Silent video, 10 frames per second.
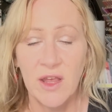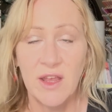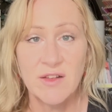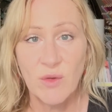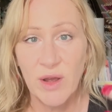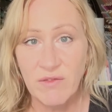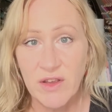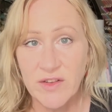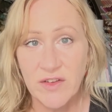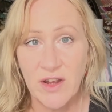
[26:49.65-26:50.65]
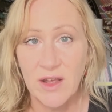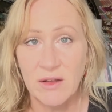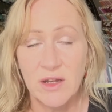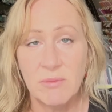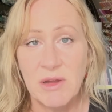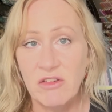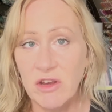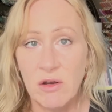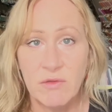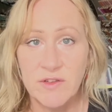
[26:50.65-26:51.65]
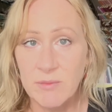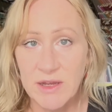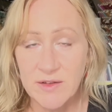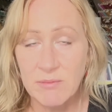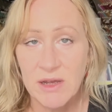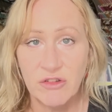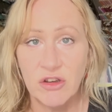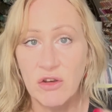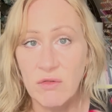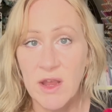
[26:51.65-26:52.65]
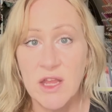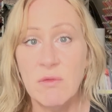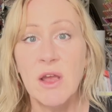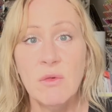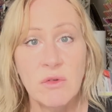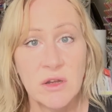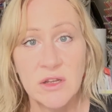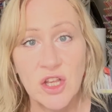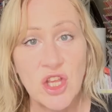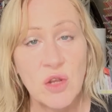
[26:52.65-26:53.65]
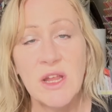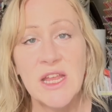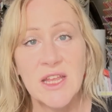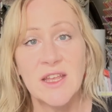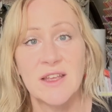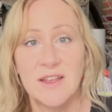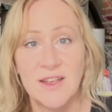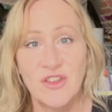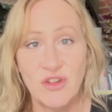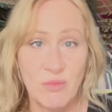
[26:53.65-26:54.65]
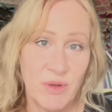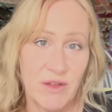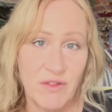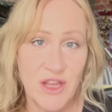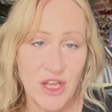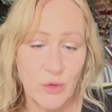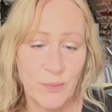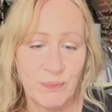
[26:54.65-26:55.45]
it's quite versatile and means you can obviously mix and match and create your own unique jumper for you.